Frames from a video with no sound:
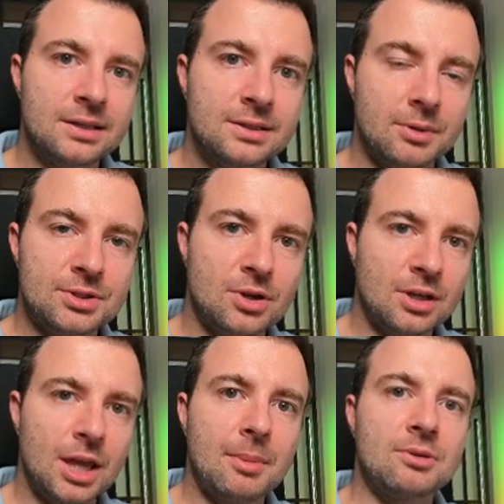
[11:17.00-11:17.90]
So in
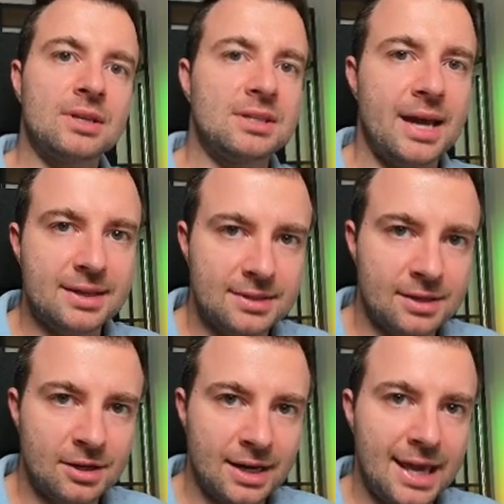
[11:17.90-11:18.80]
talking about attacks
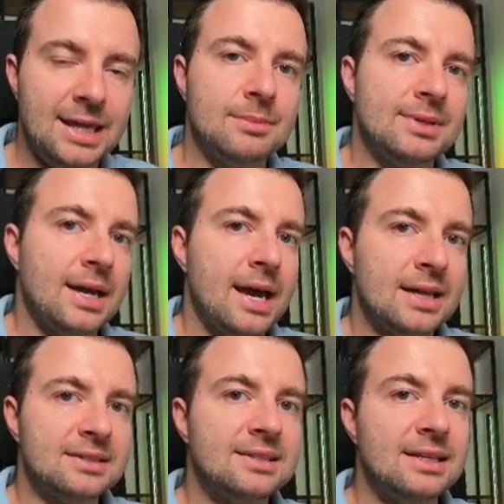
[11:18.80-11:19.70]
that are aimed
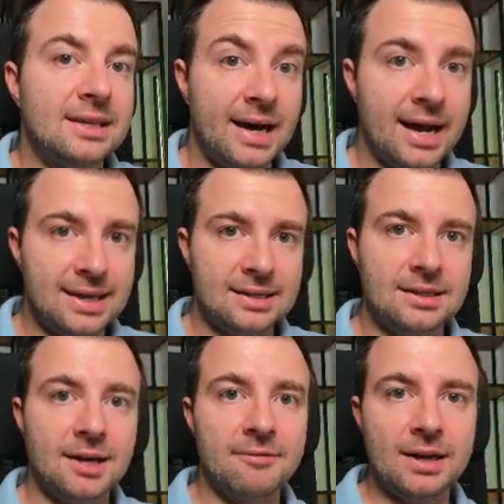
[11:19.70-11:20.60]
at denying
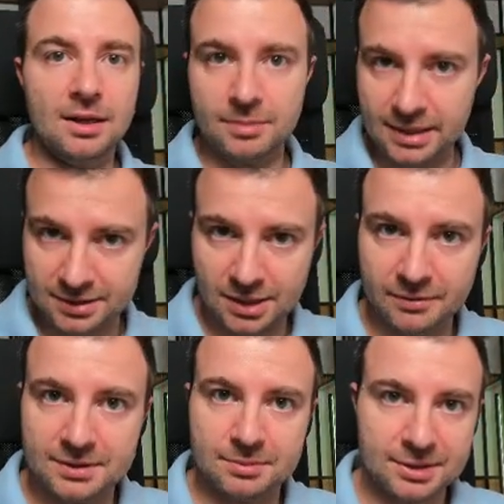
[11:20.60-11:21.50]
the availability
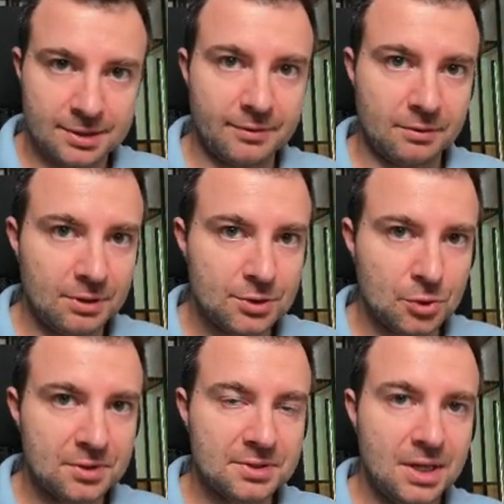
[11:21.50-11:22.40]
of a specific
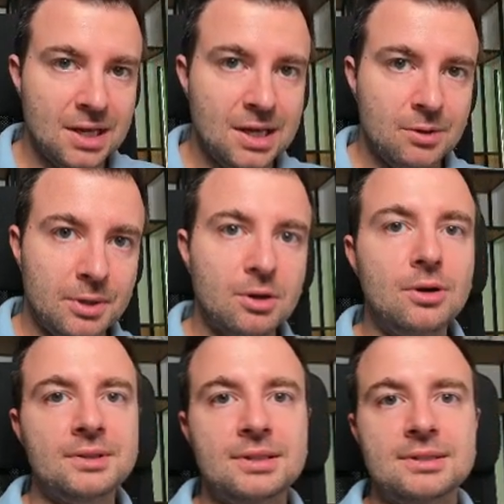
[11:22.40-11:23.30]
resource, we
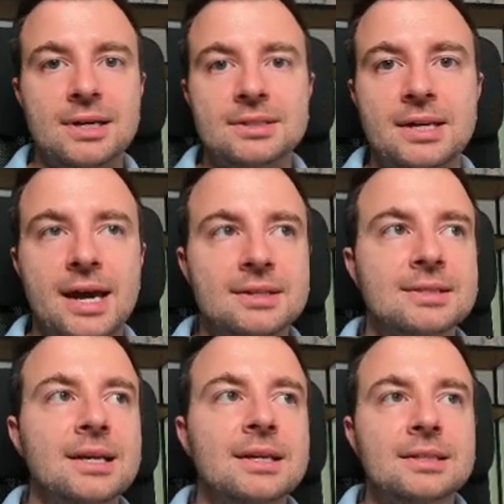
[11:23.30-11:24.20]
call these
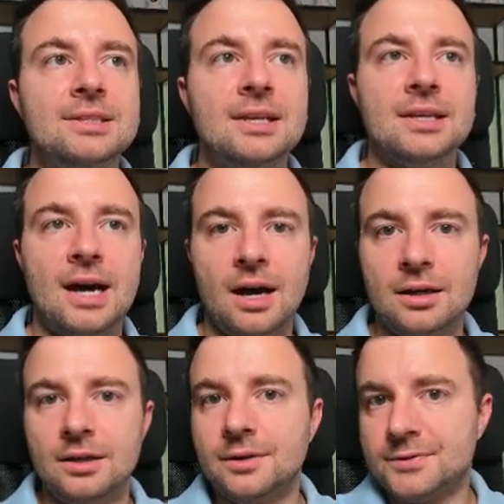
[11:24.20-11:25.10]
attacks
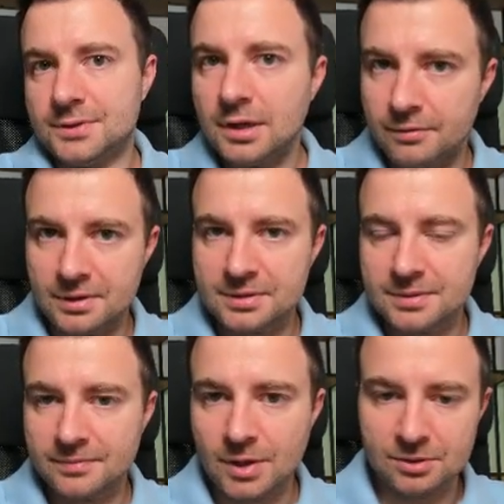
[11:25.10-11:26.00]
denial of
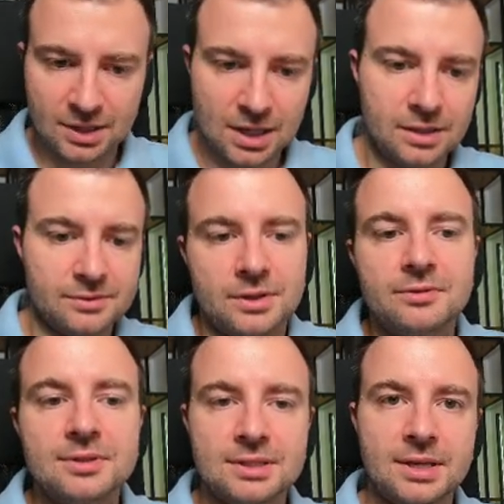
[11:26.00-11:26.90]
service. Now, denial of
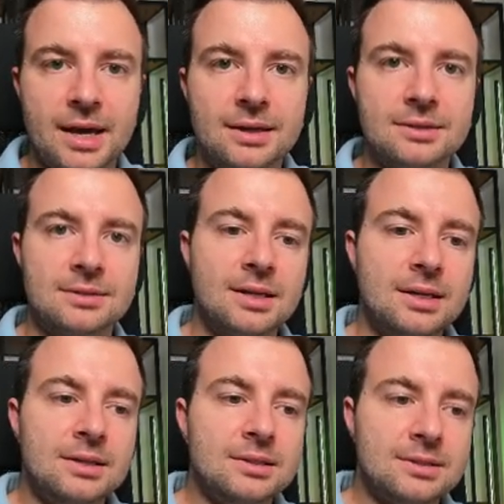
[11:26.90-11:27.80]
service attack is
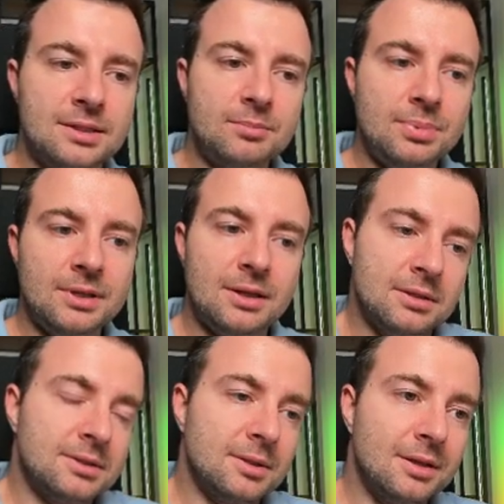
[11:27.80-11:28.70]
simply
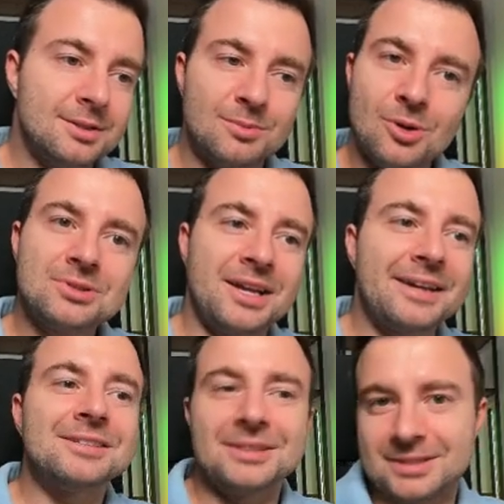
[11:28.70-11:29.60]
is, is most
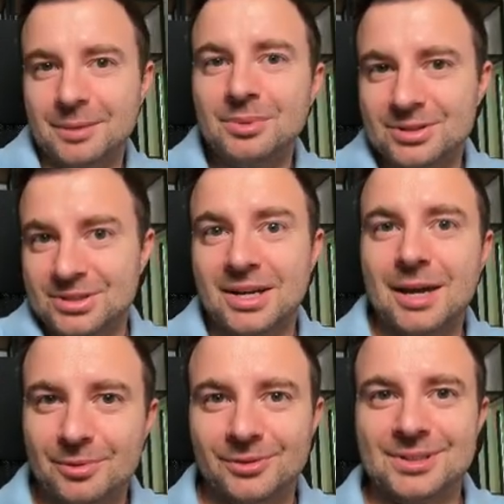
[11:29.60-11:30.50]
likely the simplest
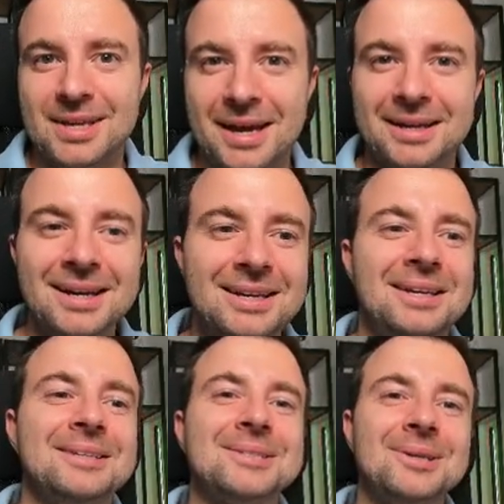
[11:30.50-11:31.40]
type of attack,
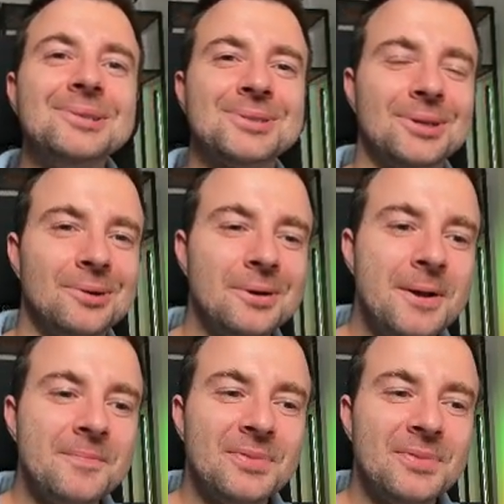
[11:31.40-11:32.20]
and it's also